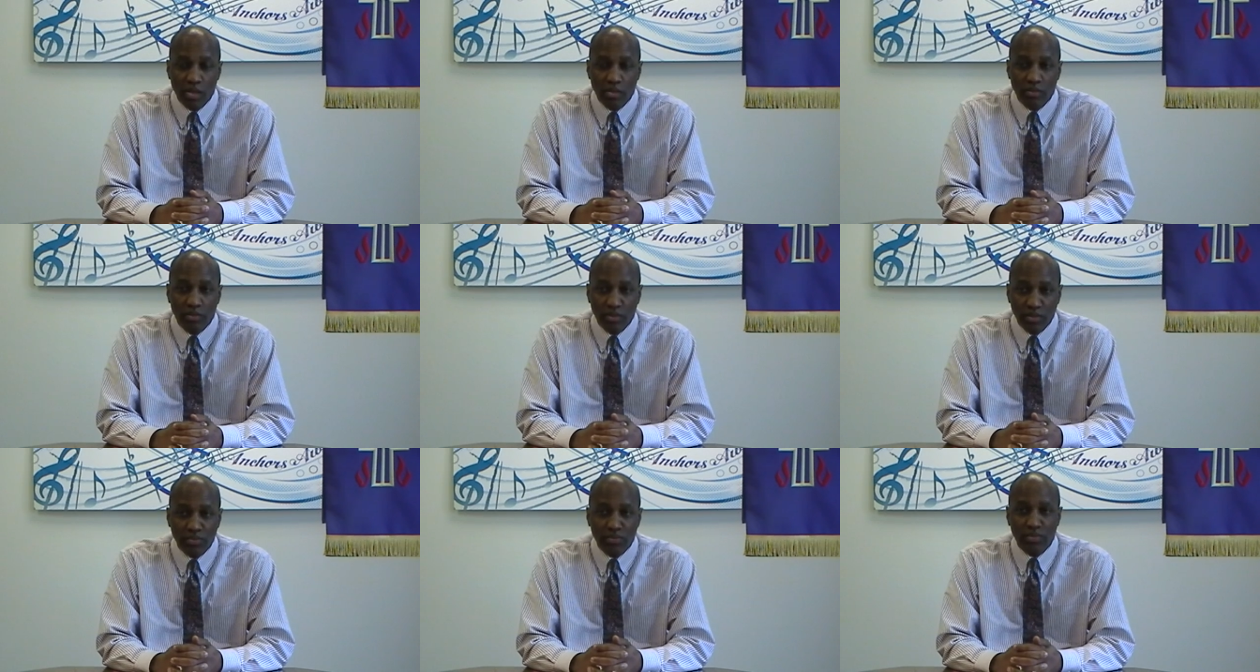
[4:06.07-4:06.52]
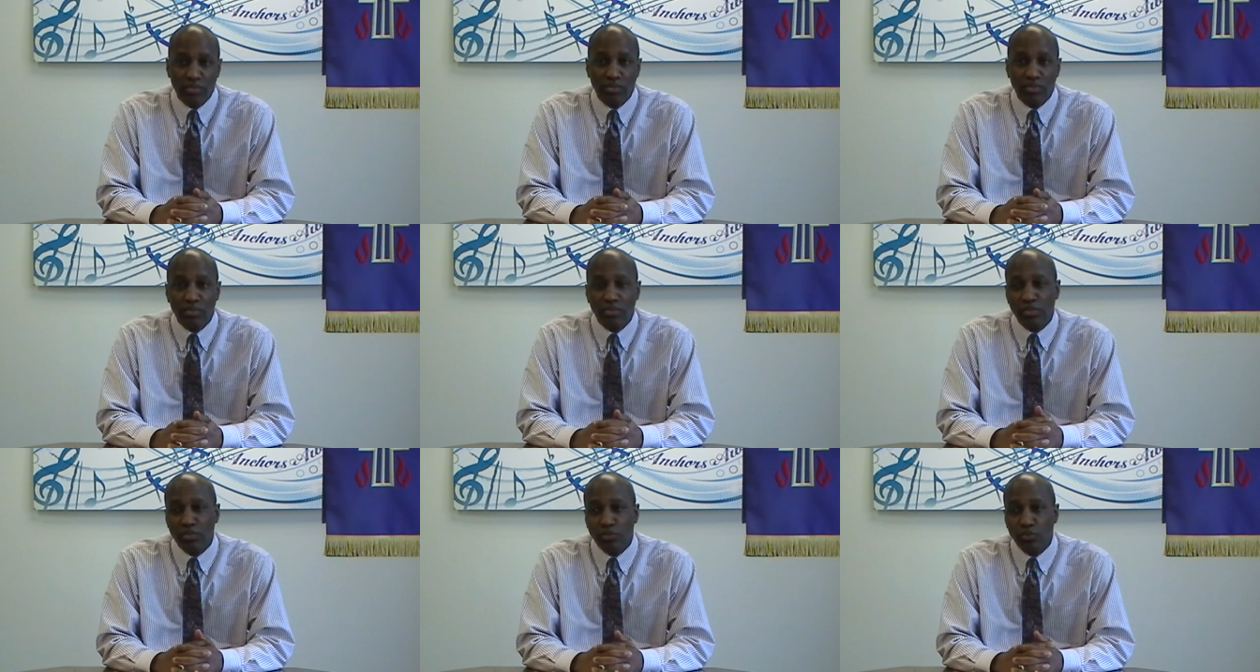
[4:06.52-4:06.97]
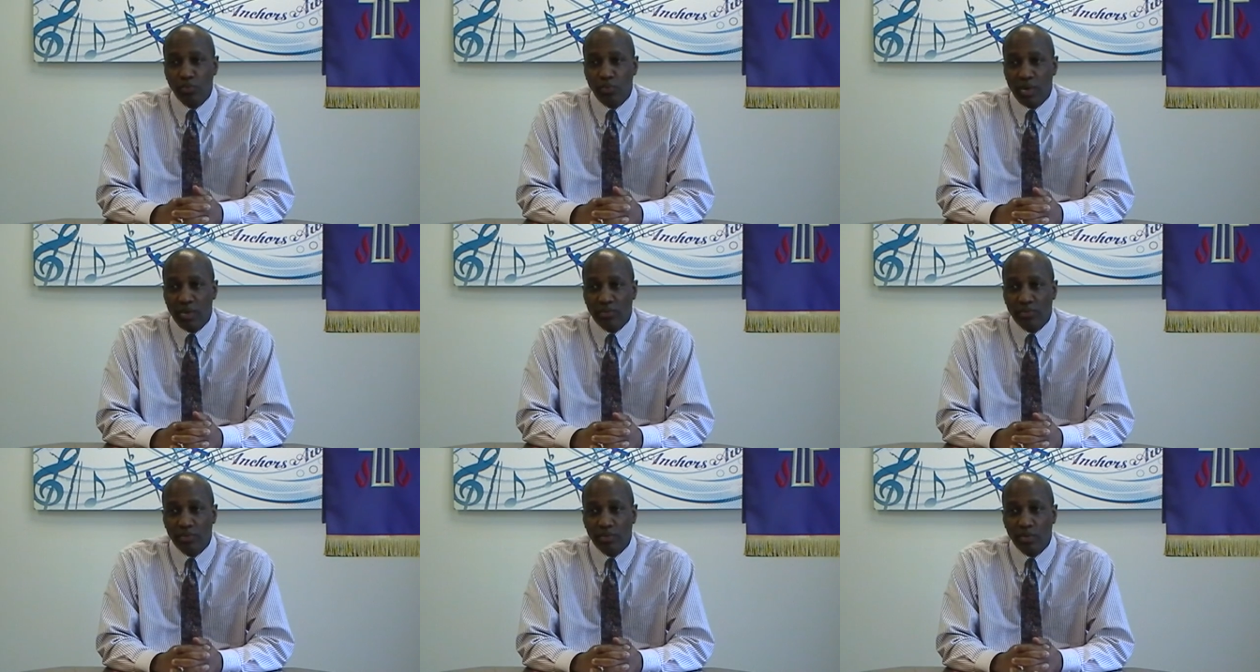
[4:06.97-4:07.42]
This is the
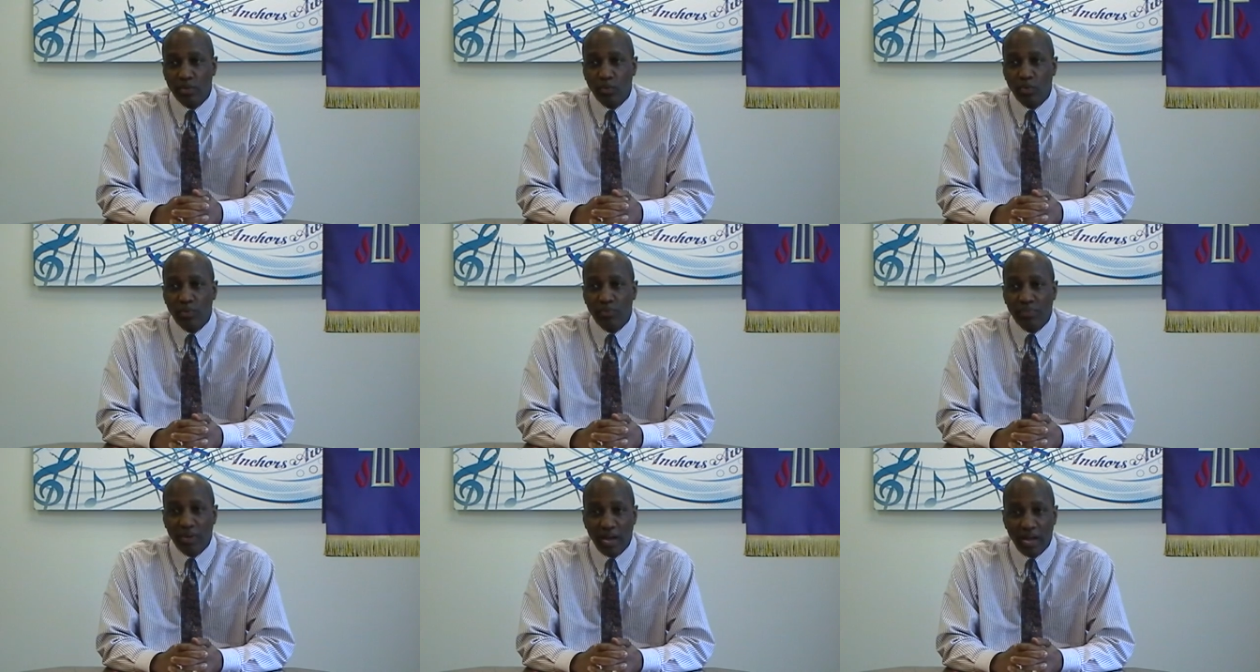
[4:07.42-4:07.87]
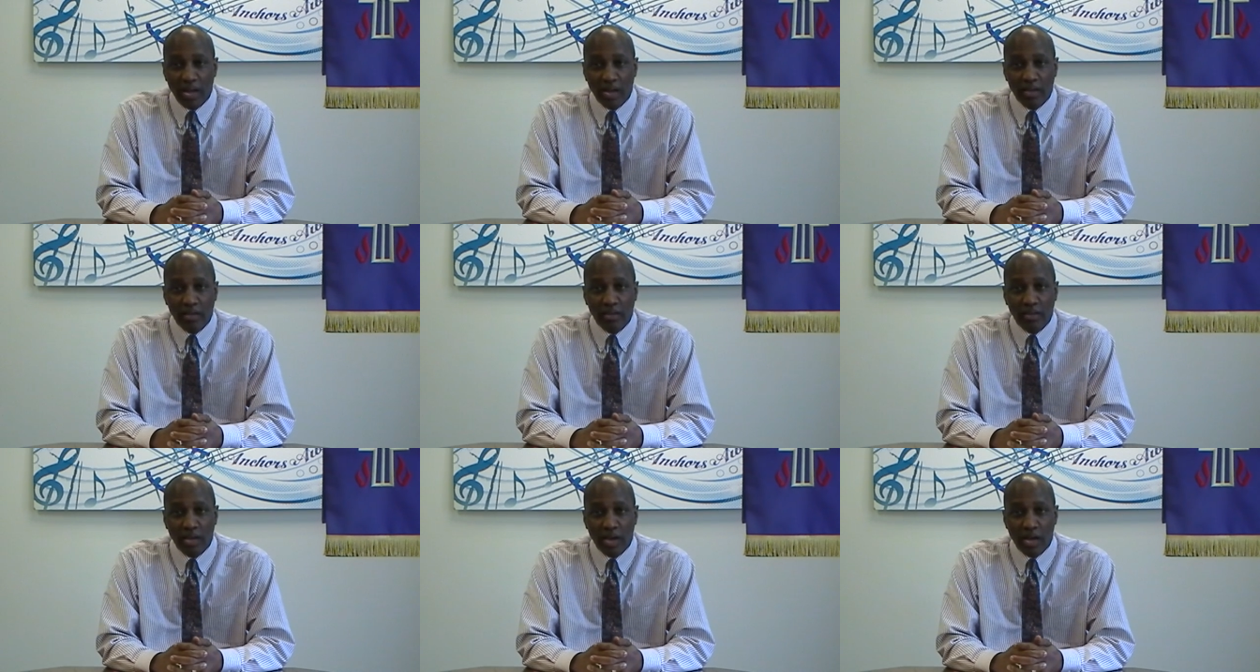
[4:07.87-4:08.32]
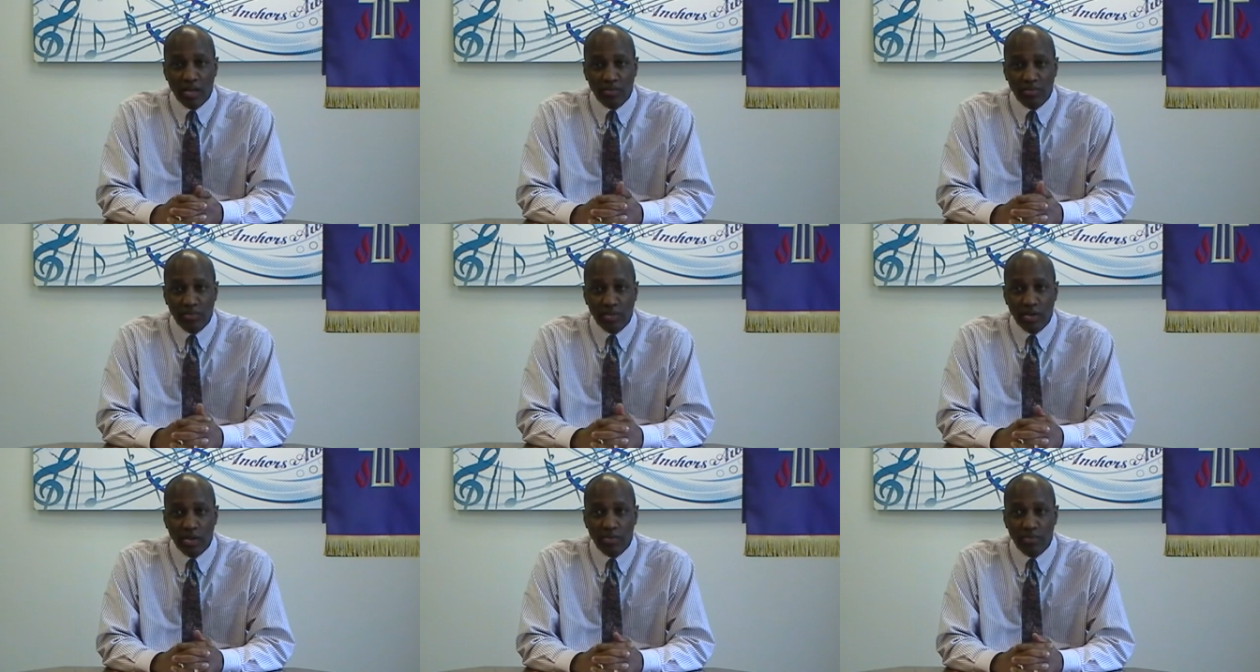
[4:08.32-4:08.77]
situation that we find
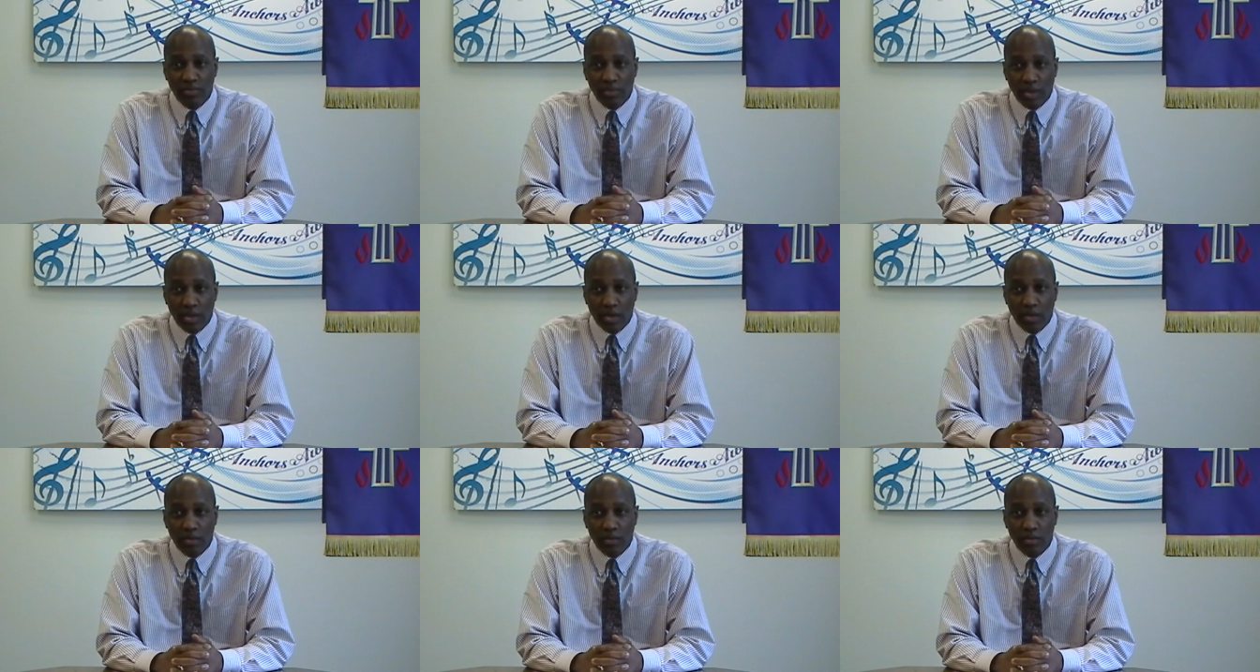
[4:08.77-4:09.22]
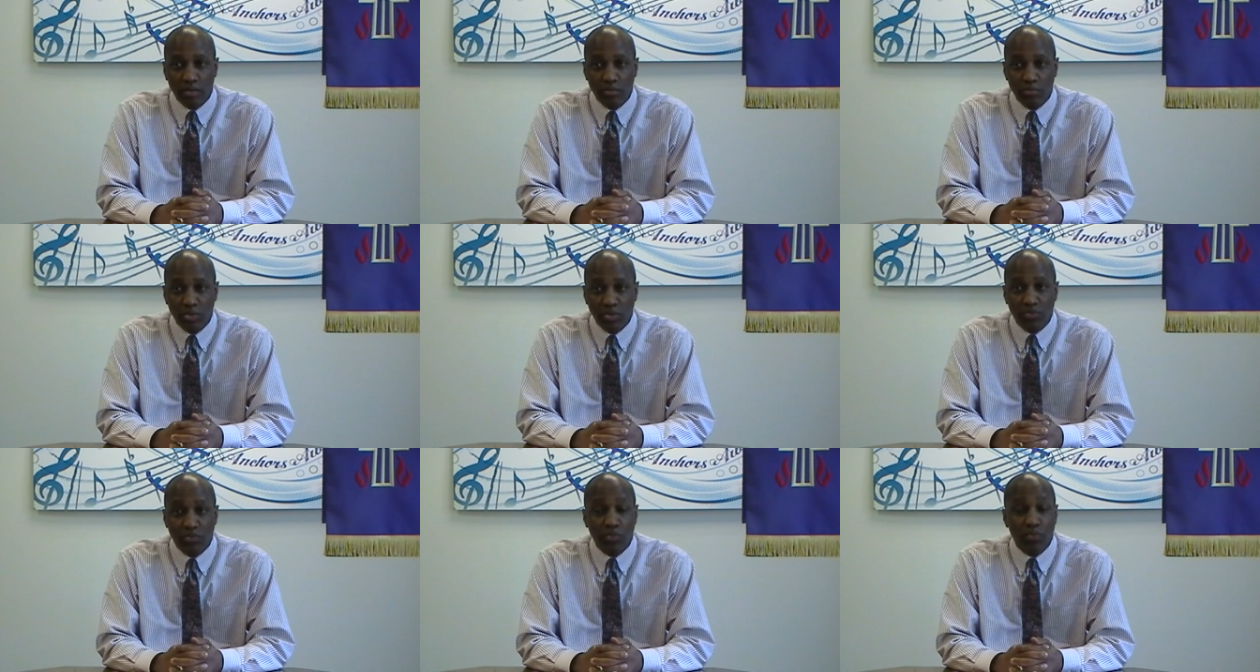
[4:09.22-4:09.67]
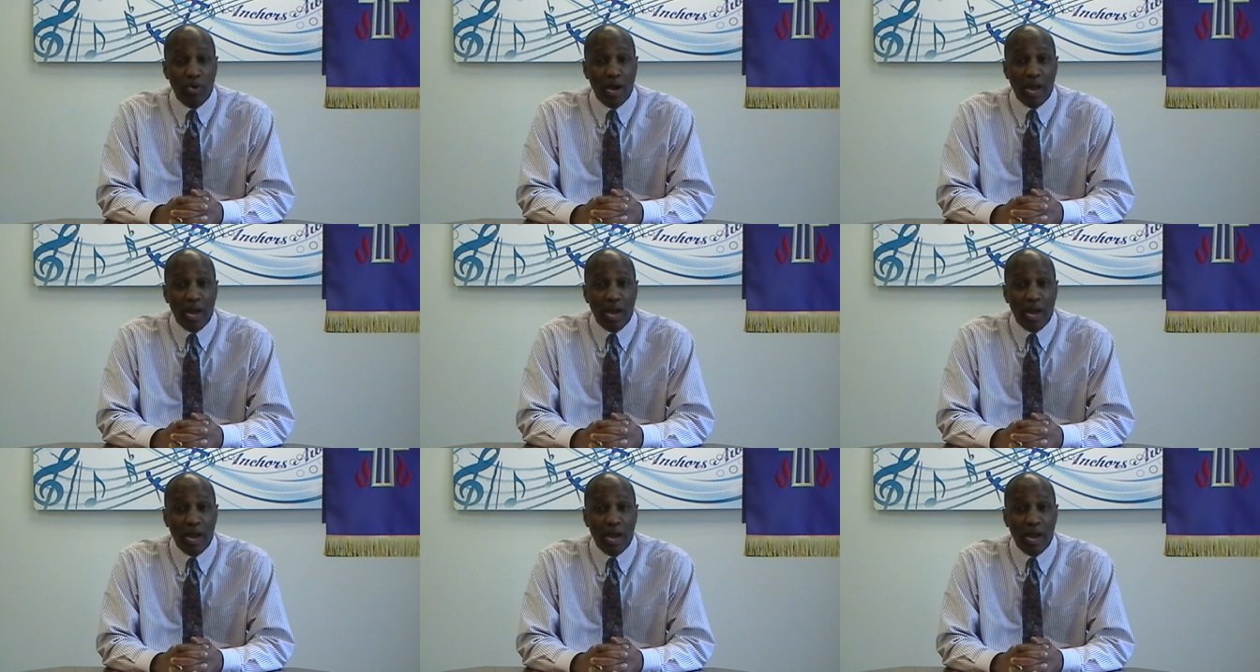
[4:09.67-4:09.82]
ourselves in Mr.